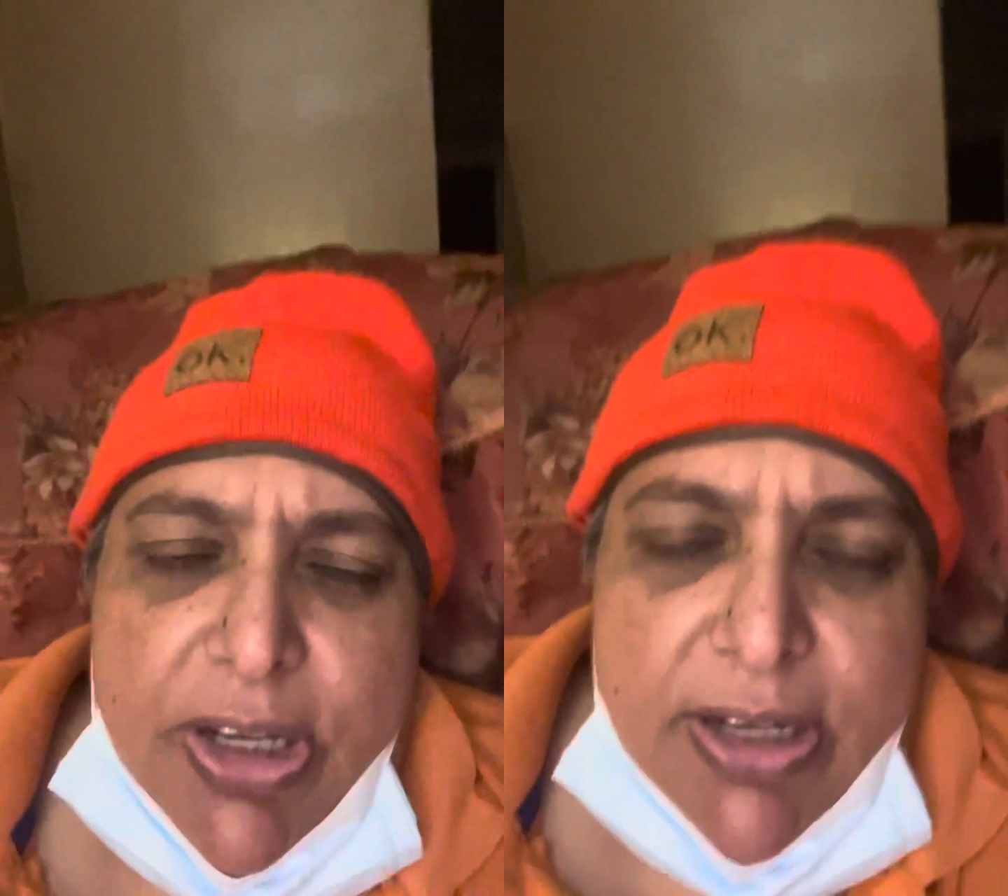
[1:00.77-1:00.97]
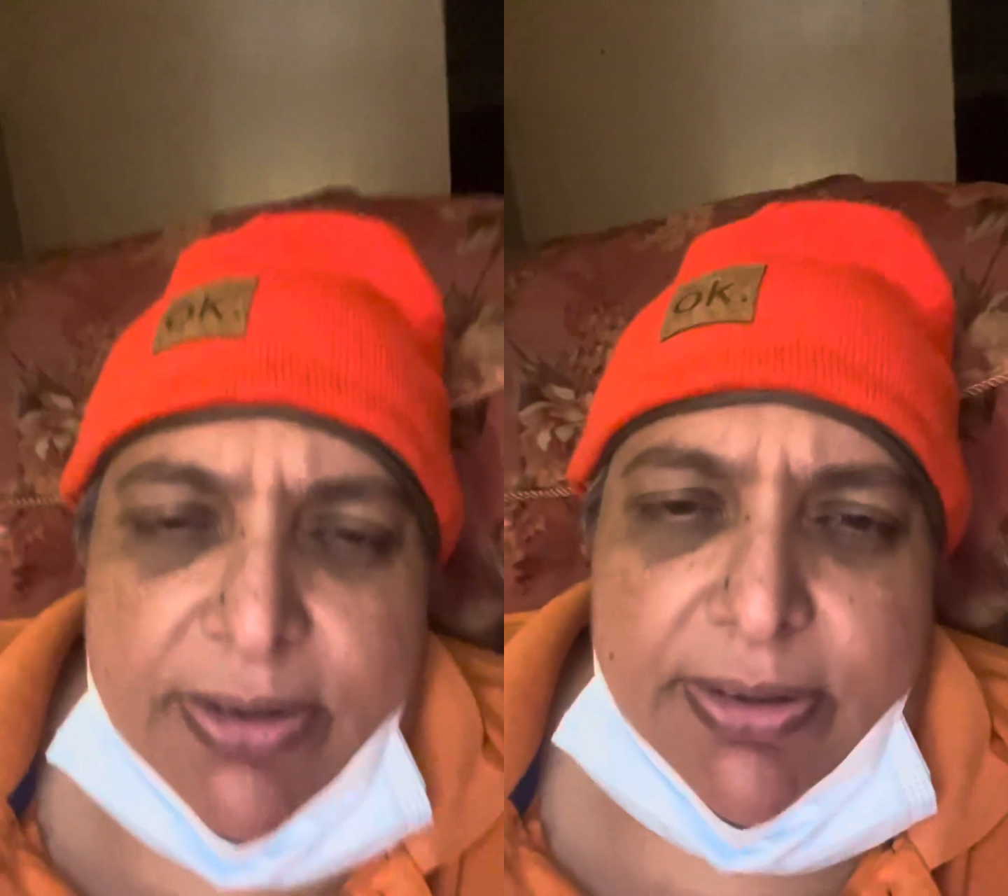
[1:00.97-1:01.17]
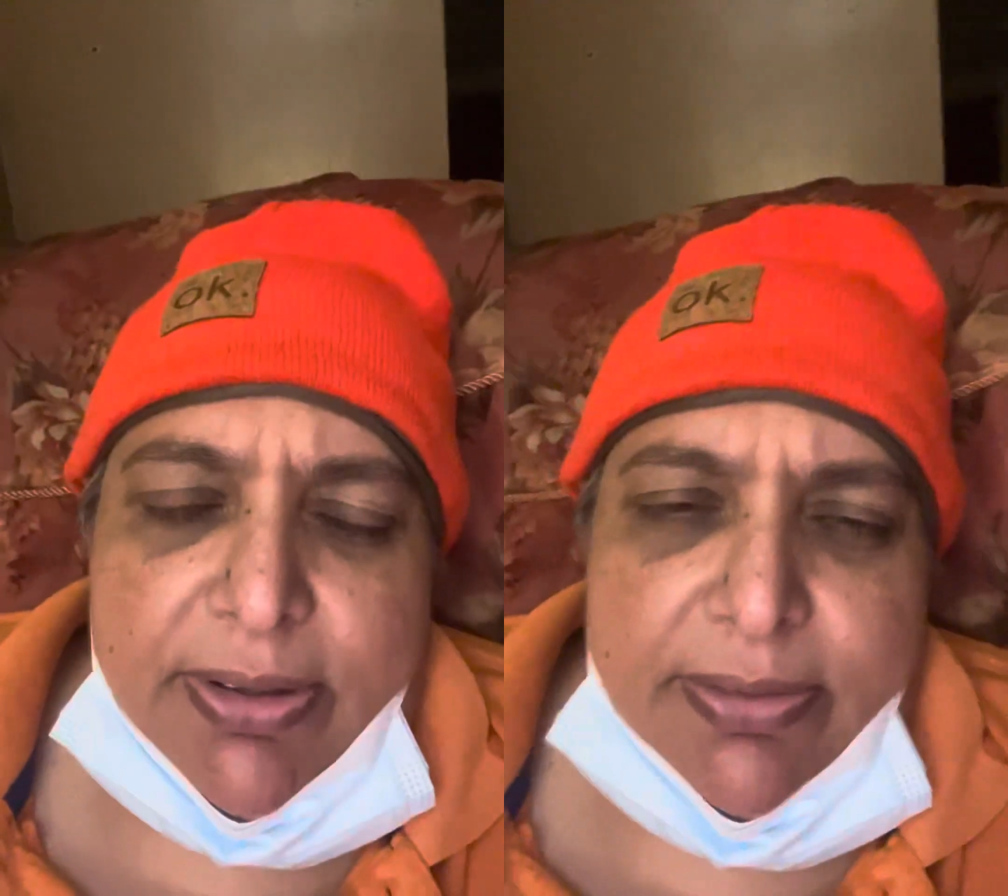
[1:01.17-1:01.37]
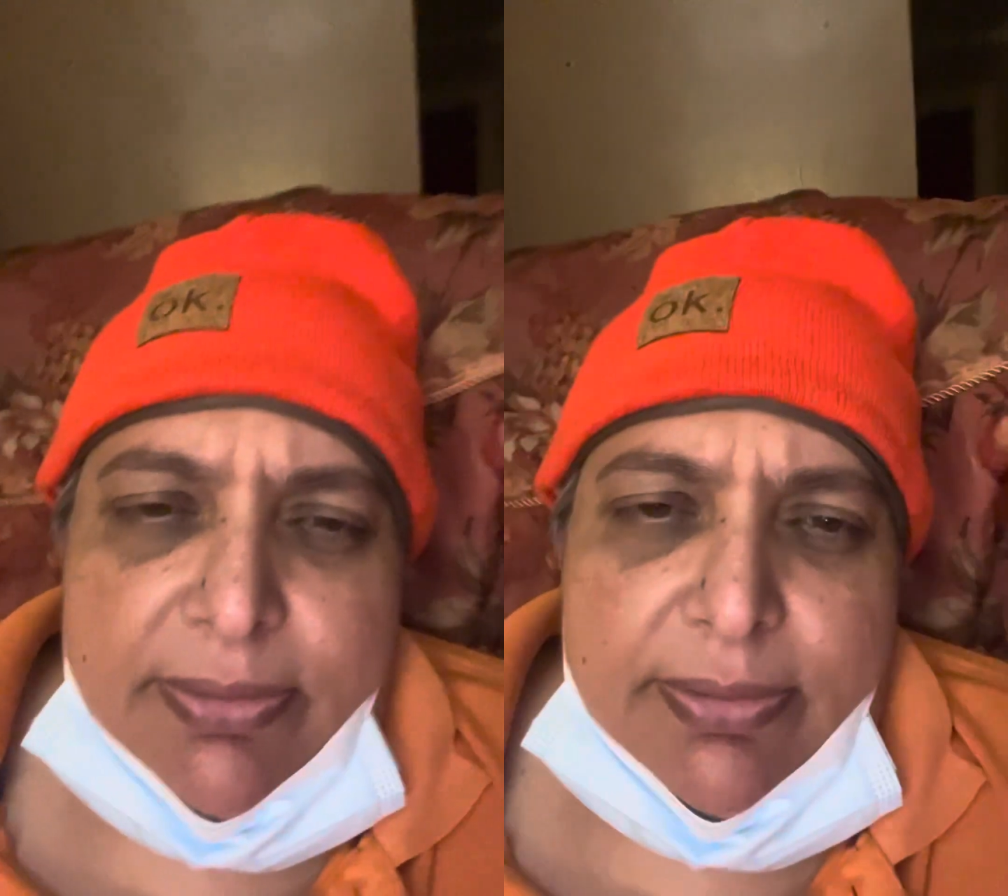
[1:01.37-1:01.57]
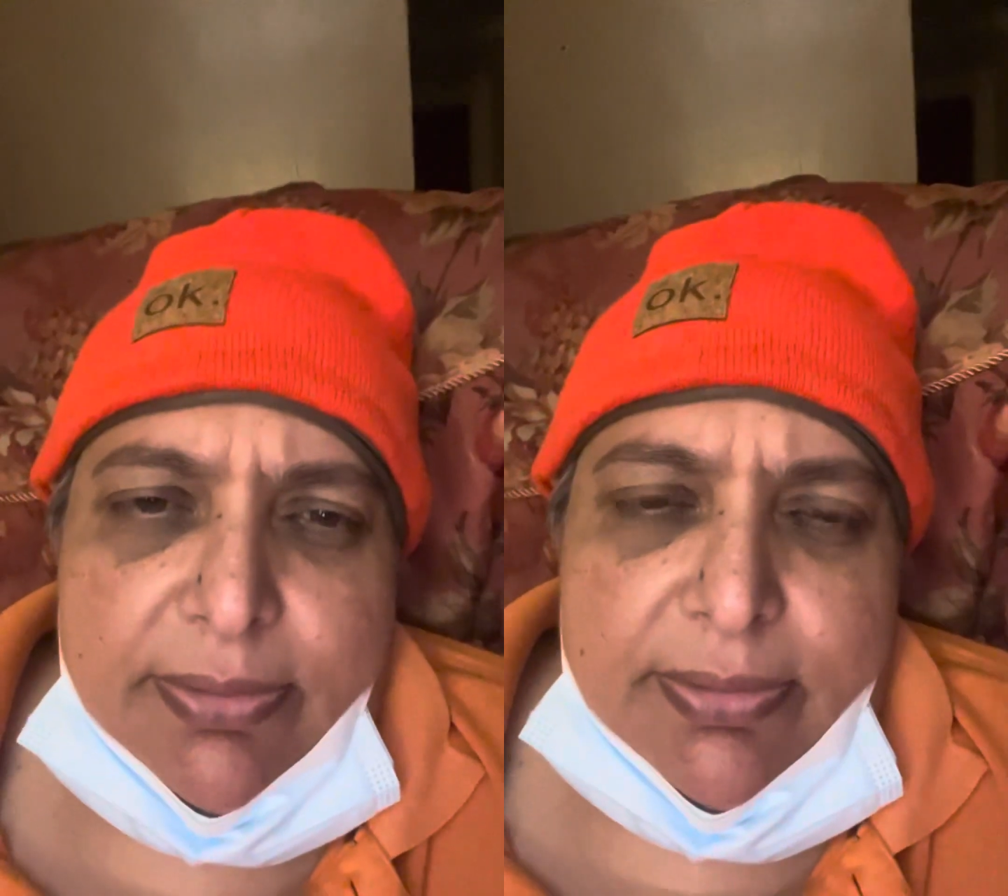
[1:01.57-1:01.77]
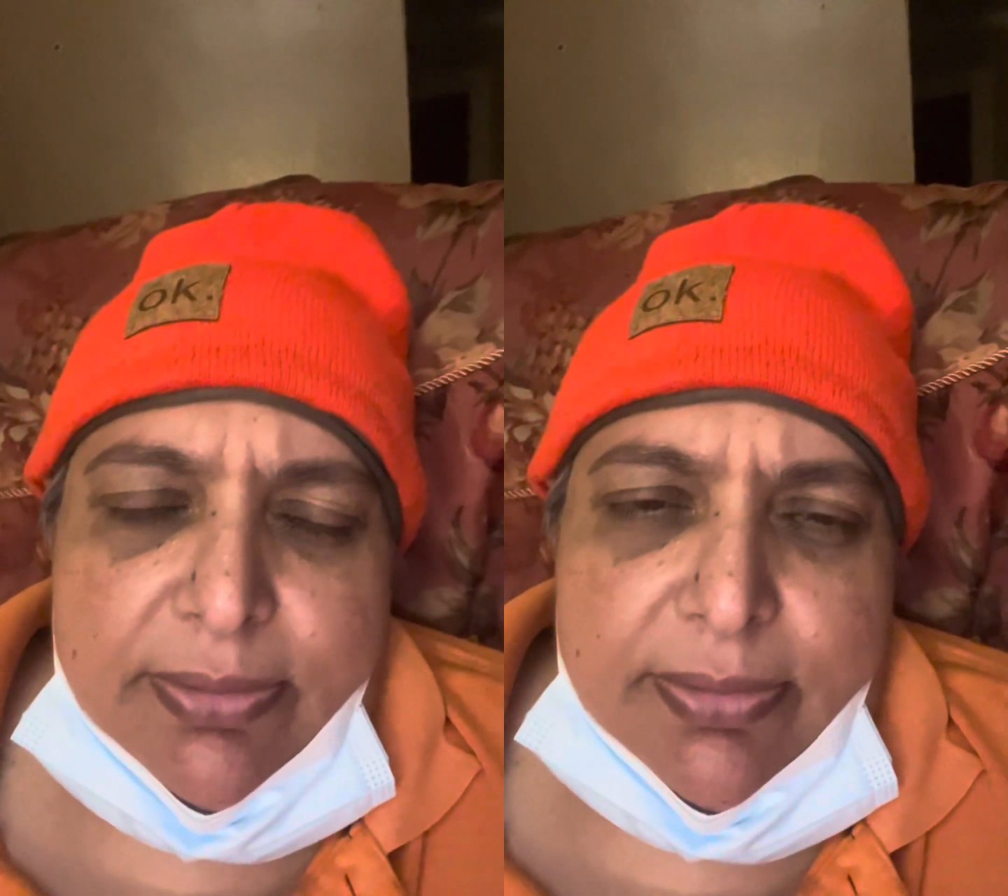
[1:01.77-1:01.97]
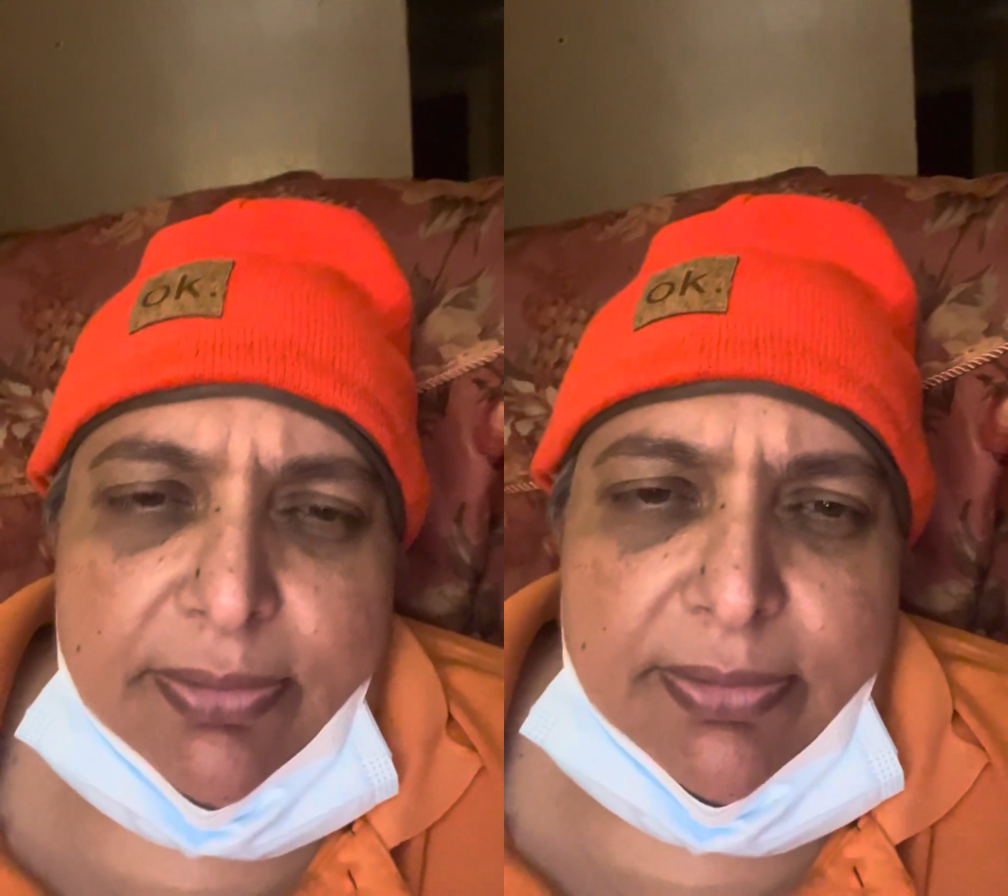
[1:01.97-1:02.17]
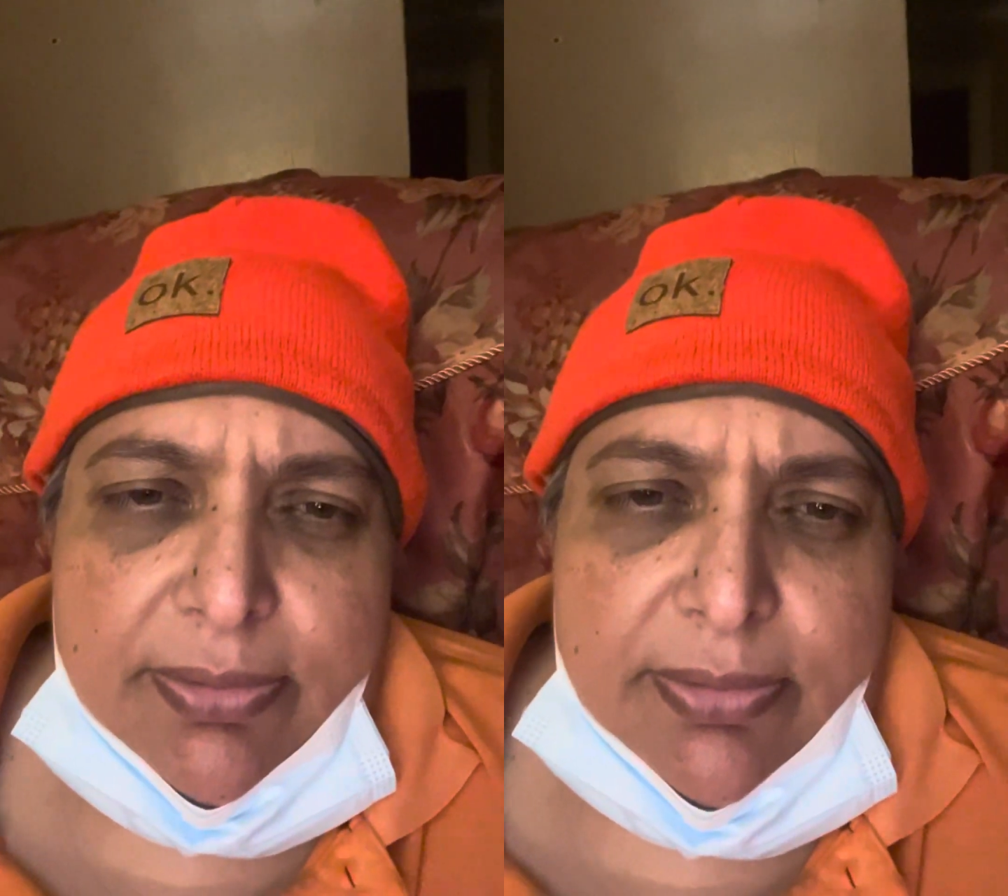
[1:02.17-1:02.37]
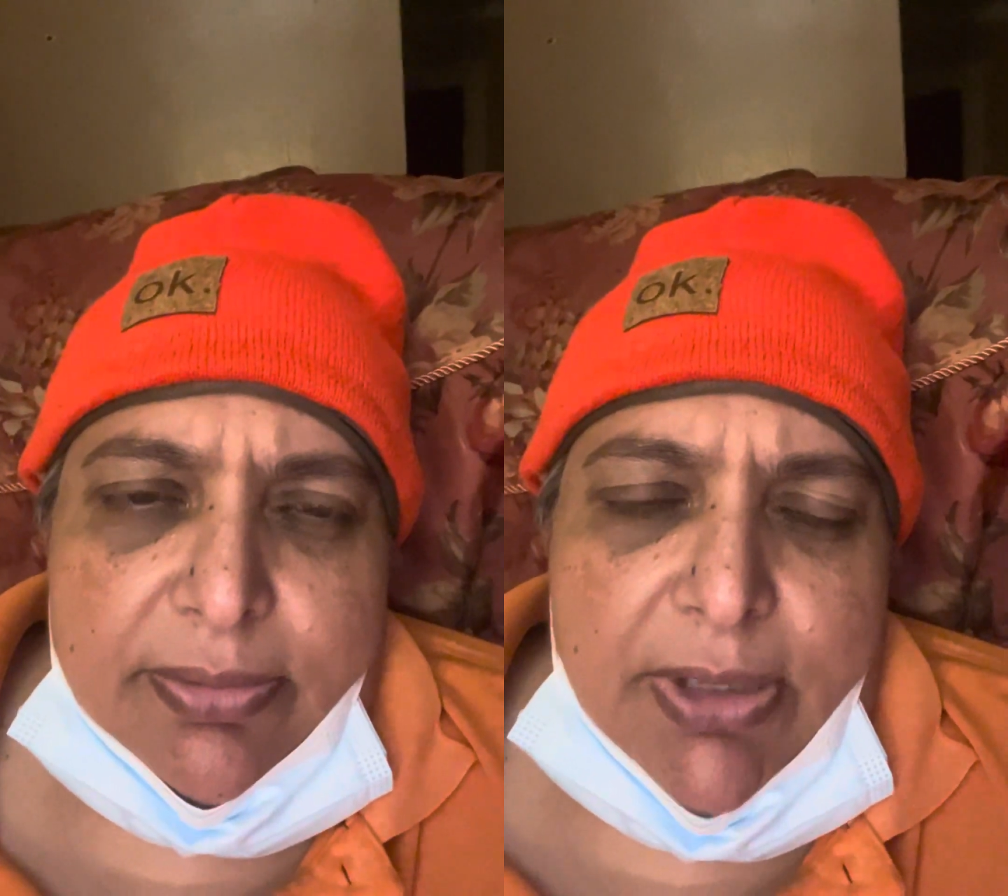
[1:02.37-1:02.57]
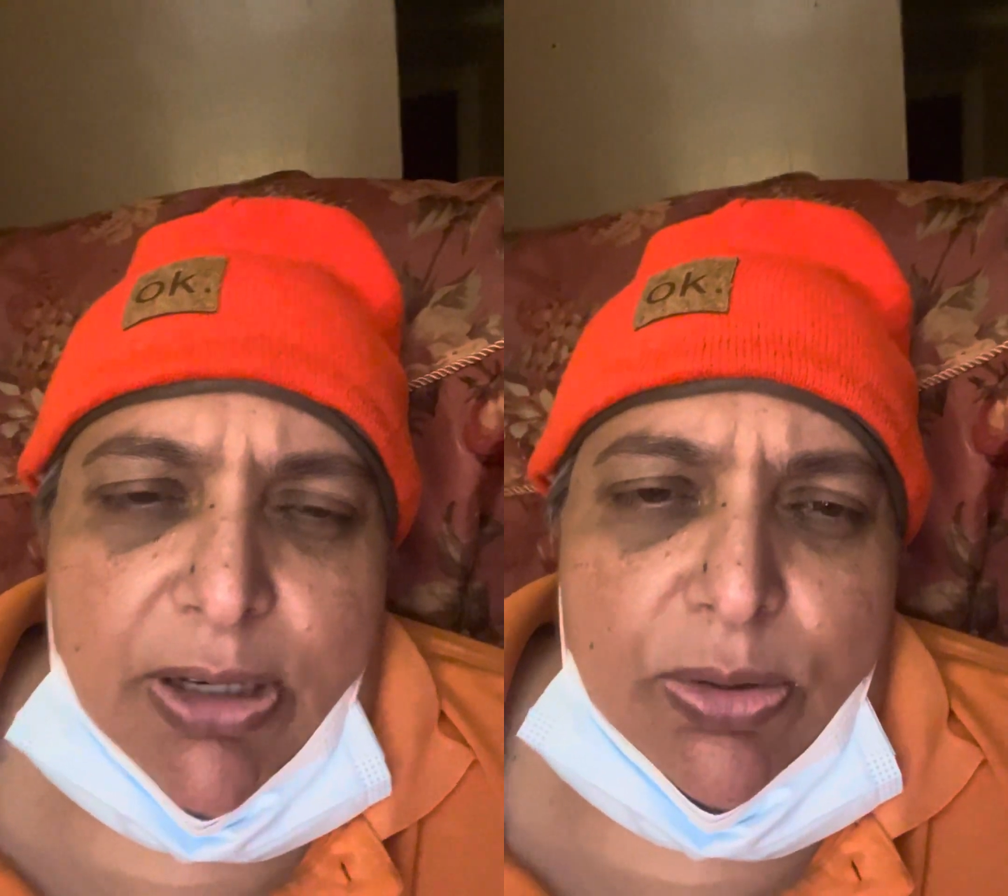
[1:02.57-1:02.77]
ear.
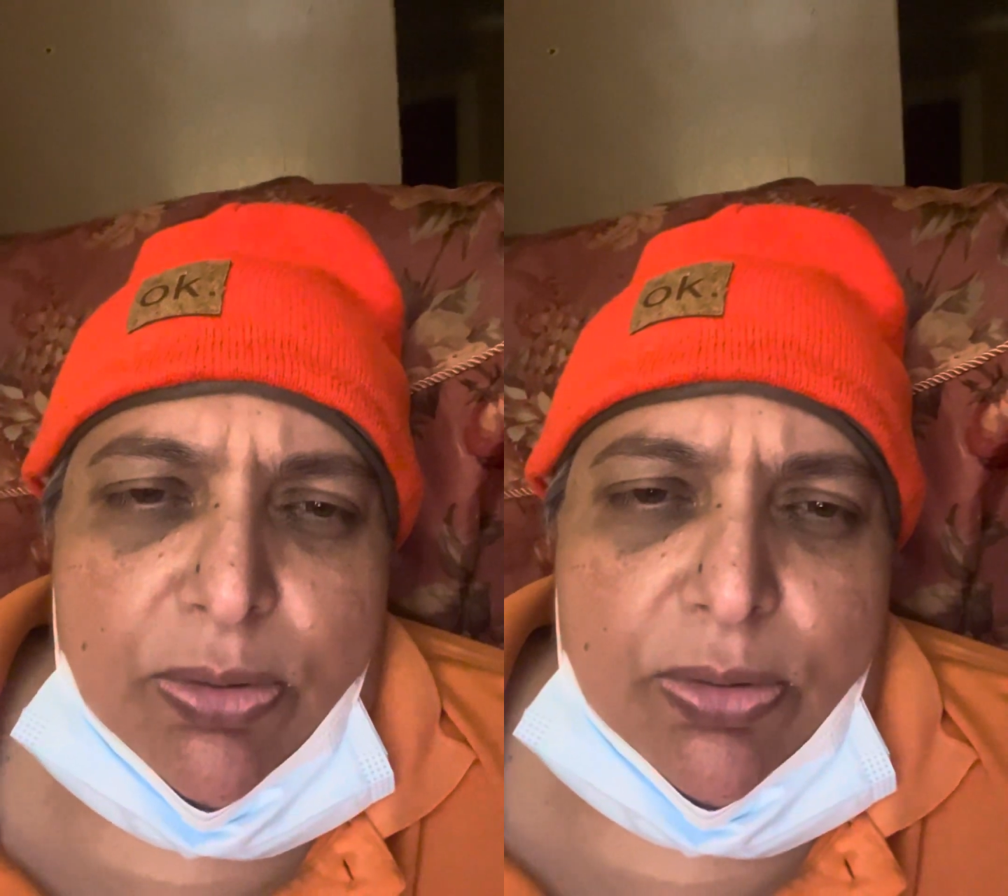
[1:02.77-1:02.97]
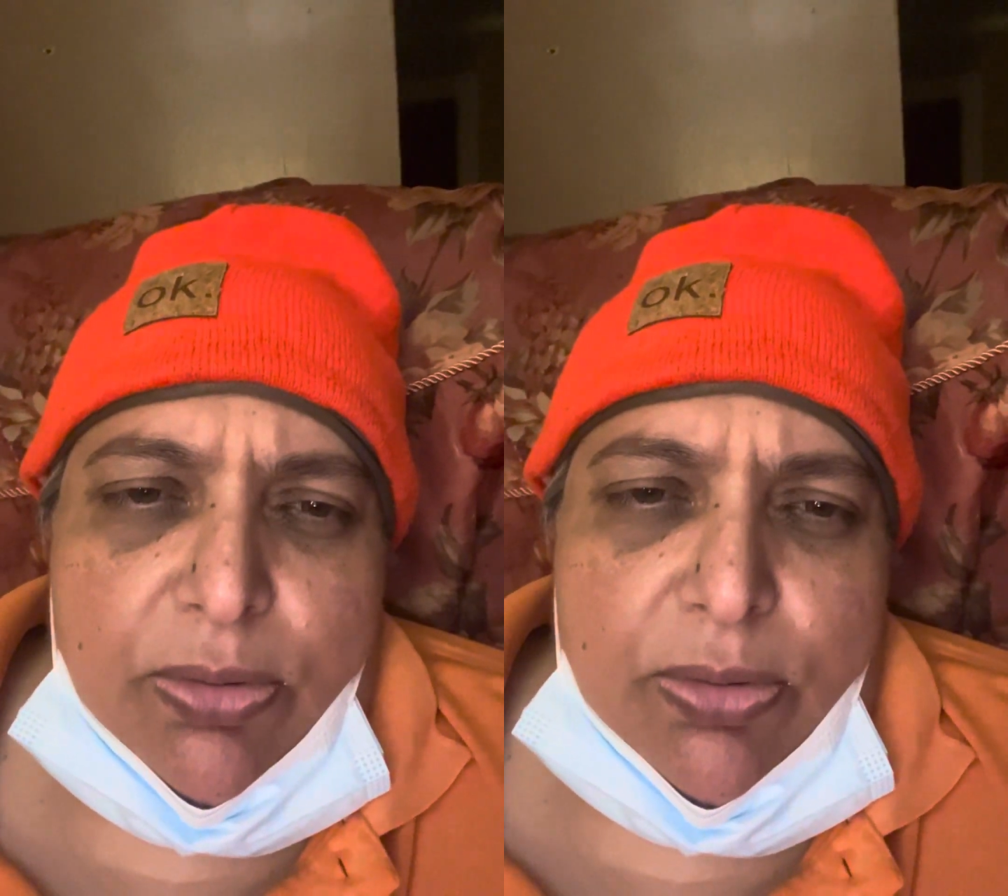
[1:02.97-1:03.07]
Now,